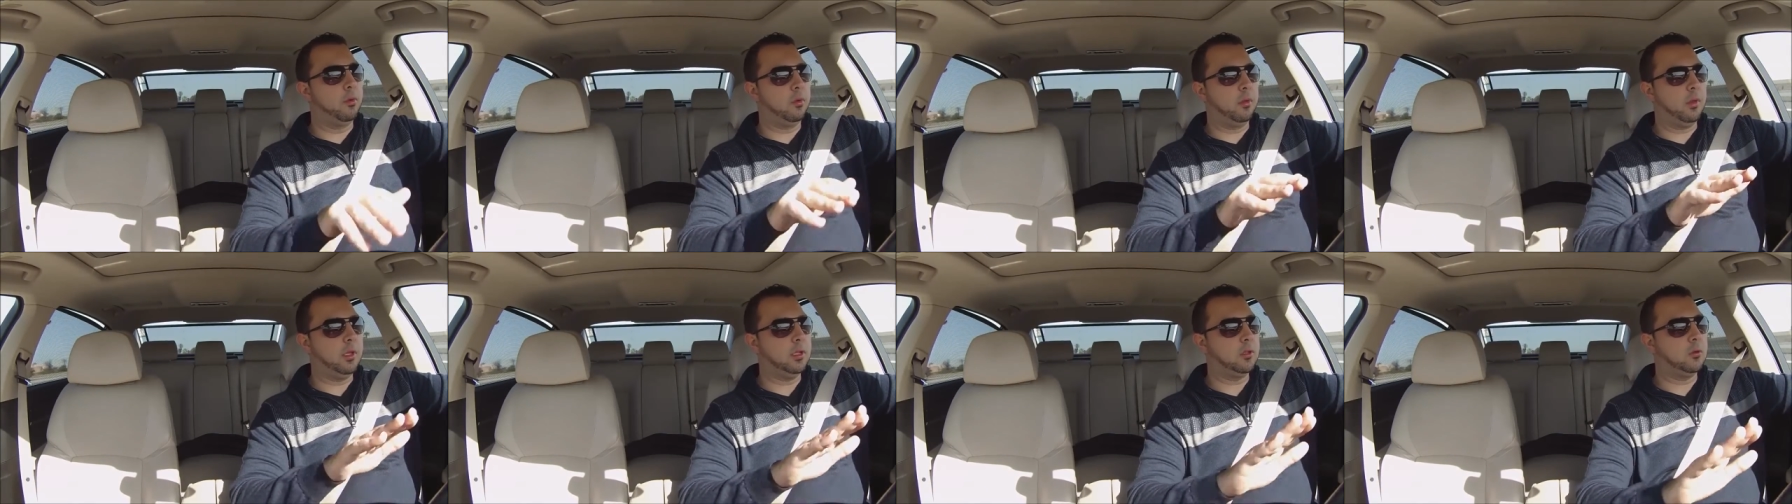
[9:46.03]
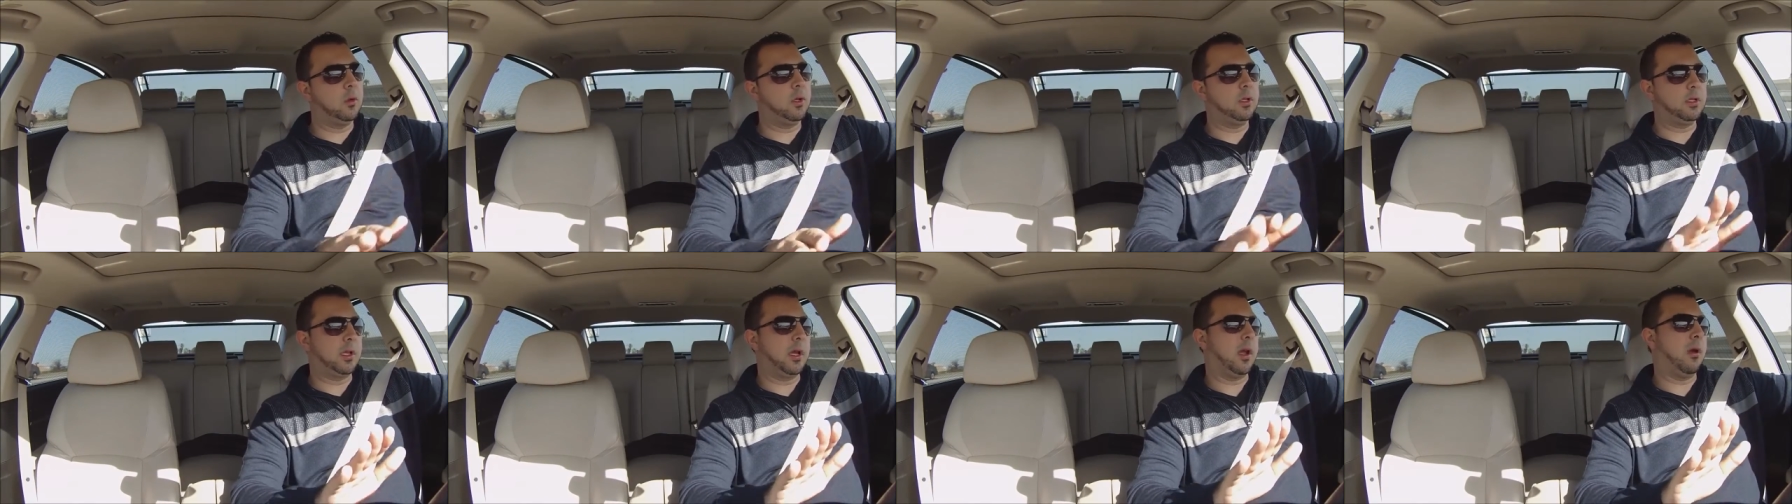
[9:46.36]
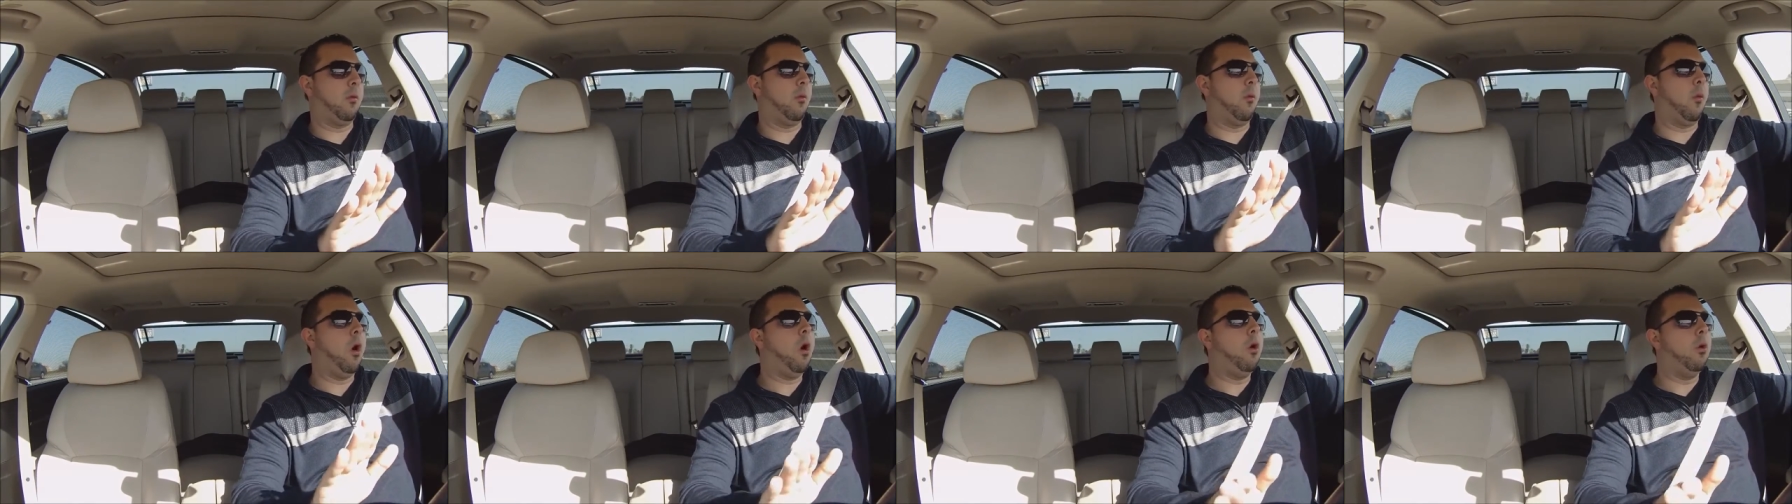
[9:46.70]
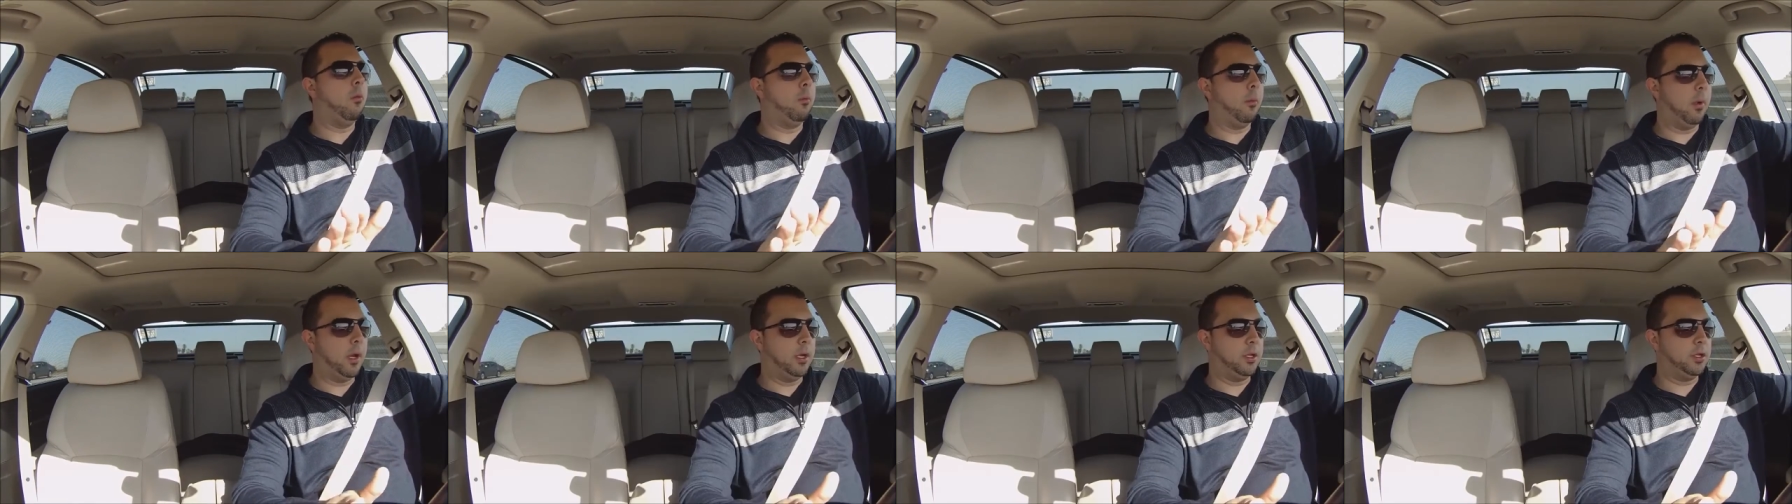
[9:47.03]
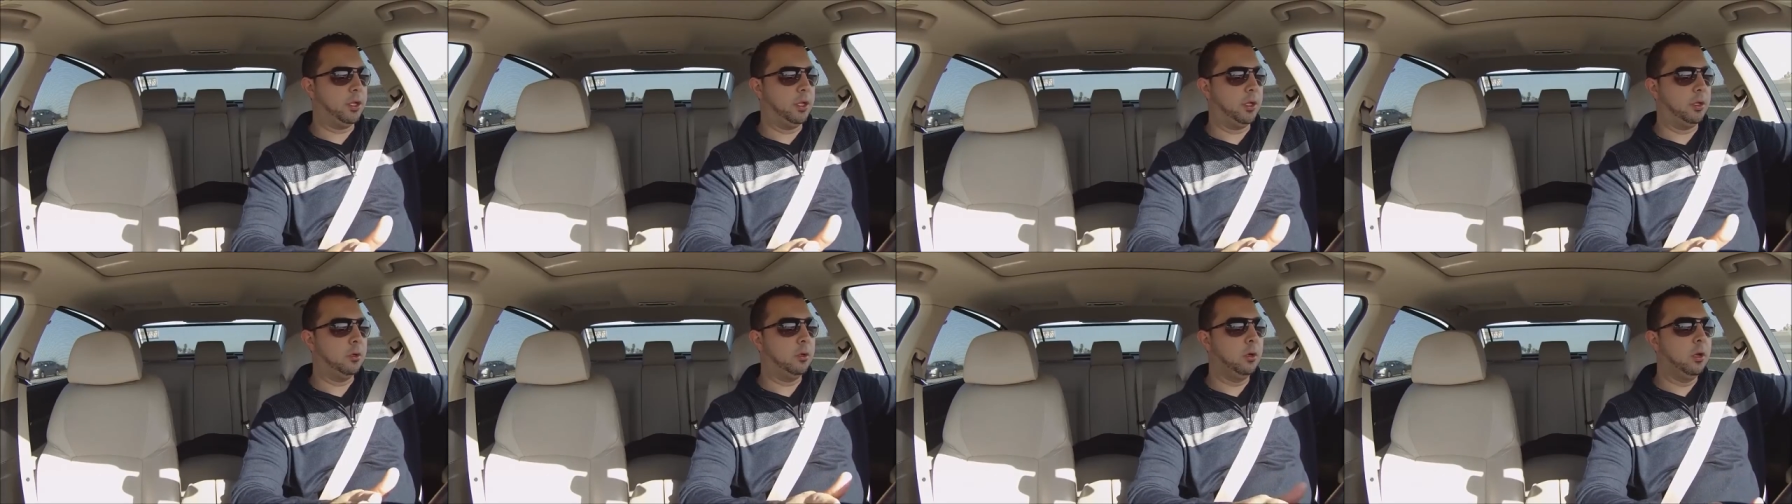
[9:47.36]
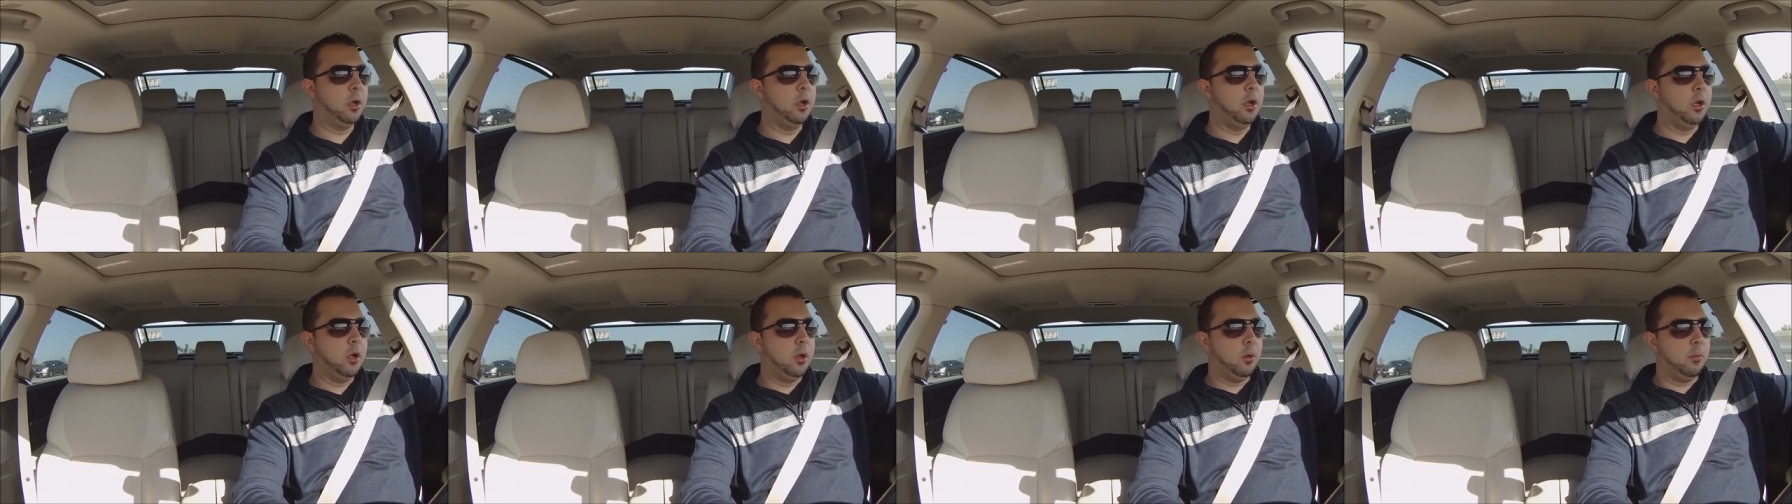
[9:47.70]
these ones I won't
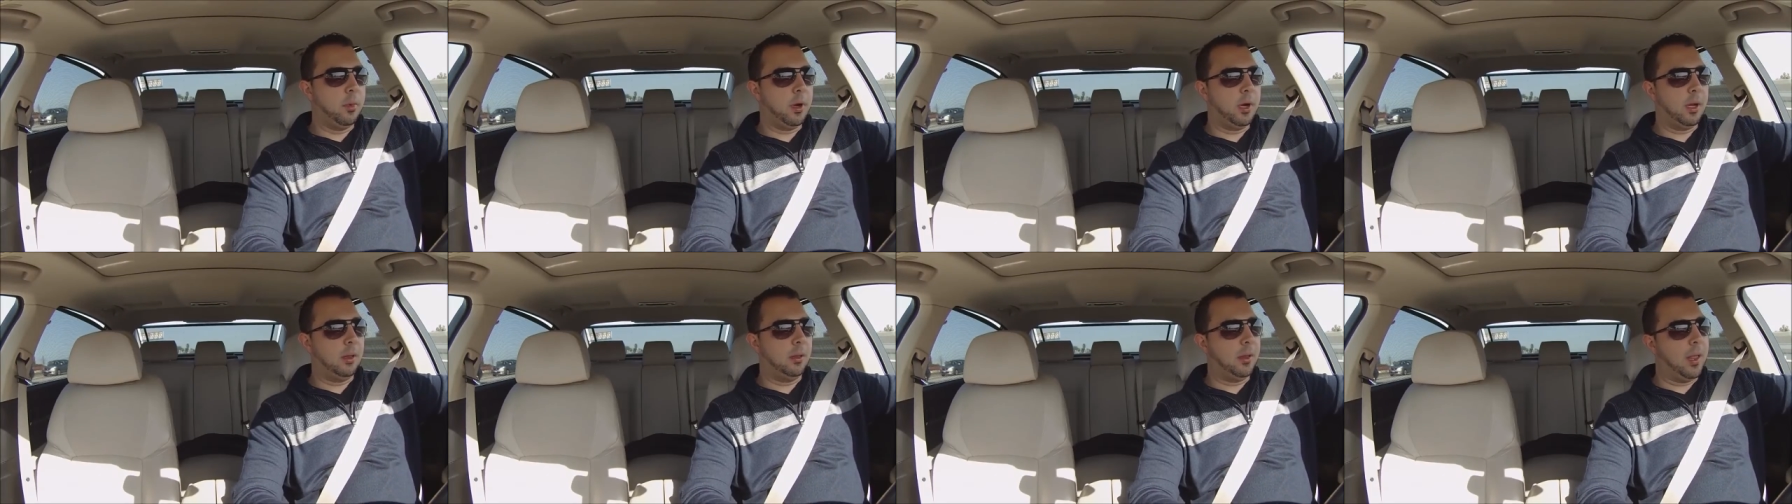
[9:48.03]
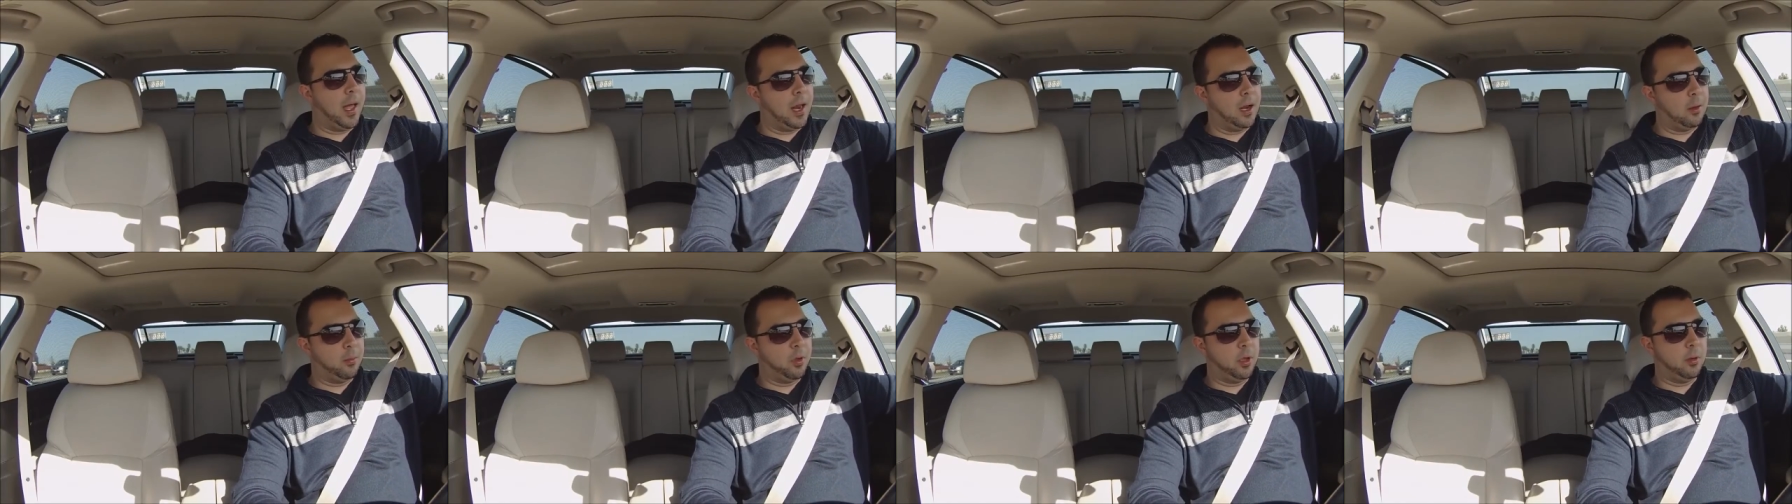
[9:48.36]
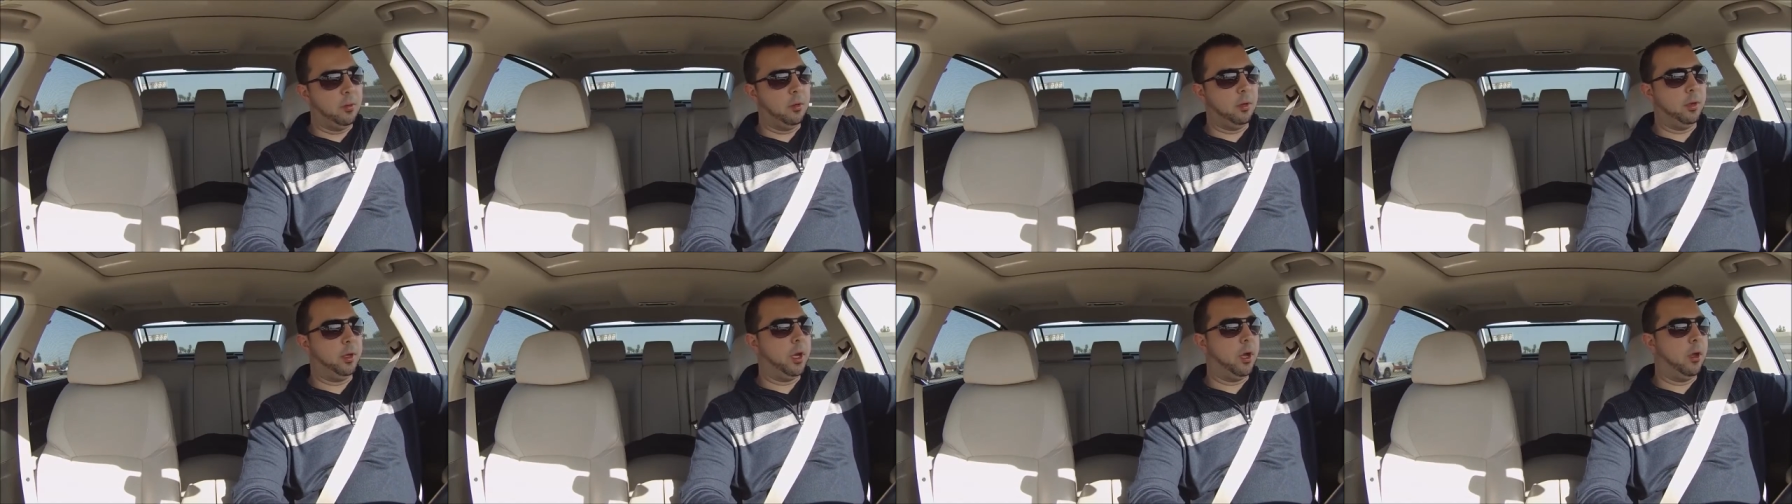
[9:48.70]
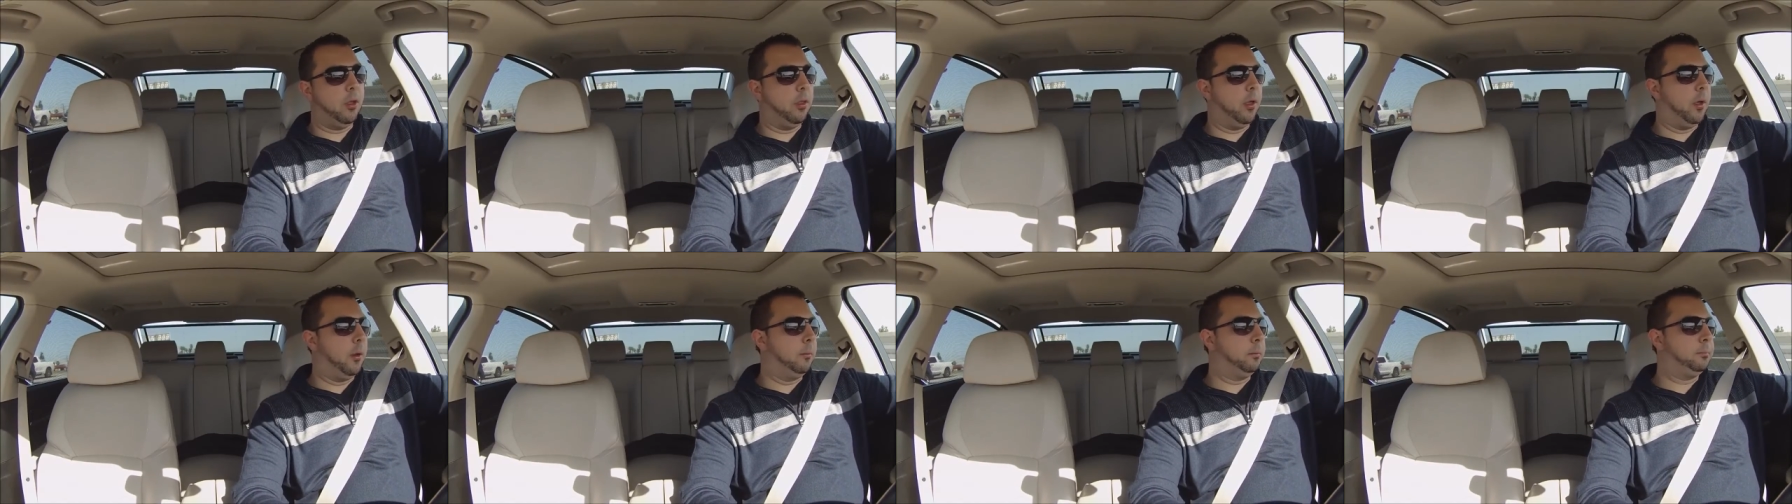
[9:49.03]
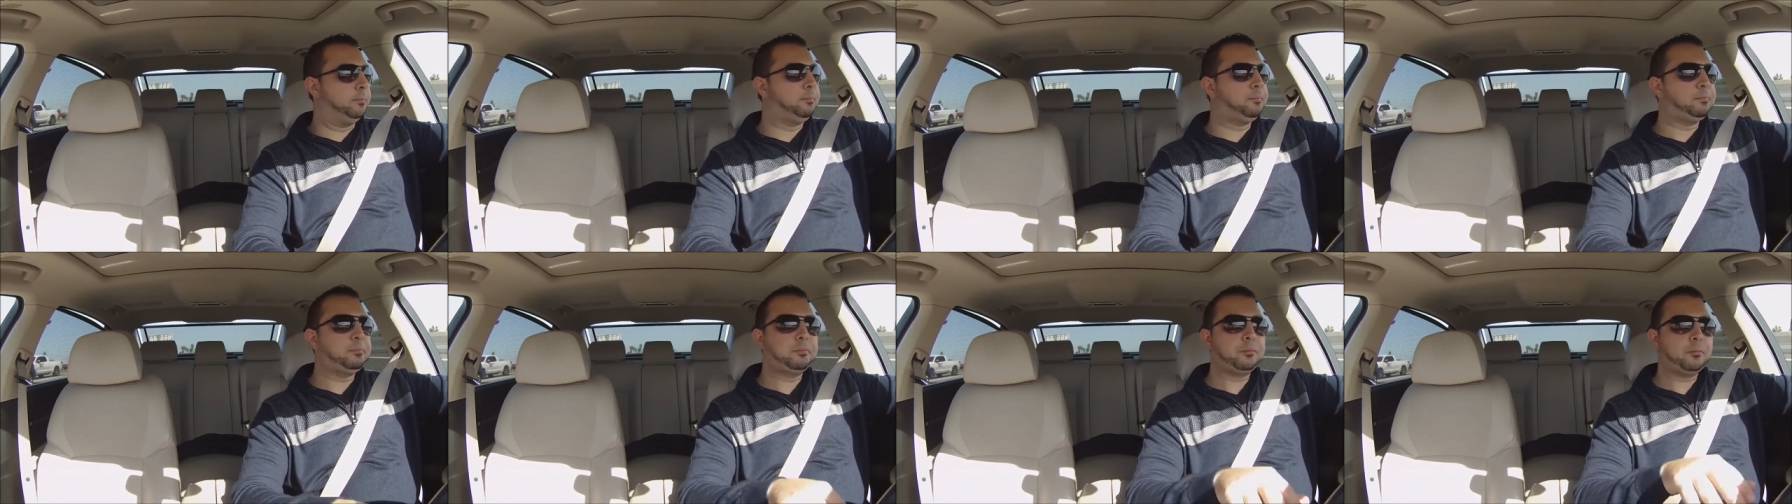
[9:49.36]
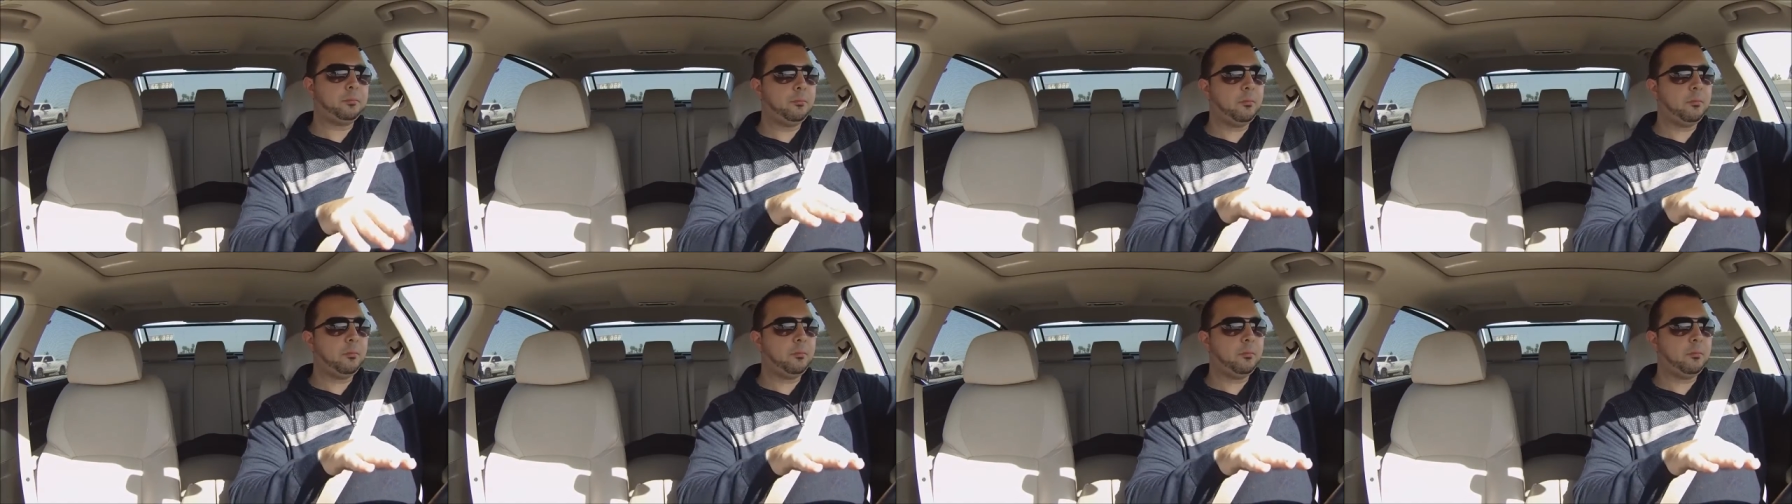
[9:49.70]
mention, but a lot of people know them